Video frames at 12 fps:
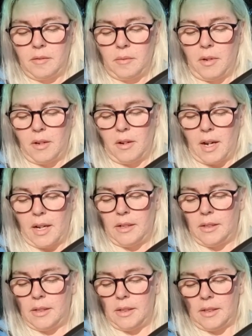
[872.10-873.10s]
What
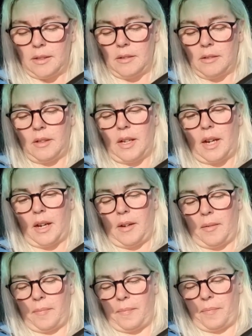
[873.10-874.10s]
guidance?
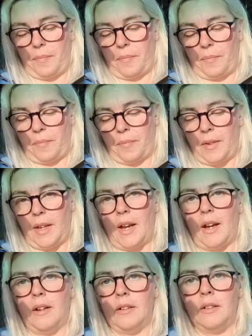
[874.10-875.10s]
Okay. Yeah.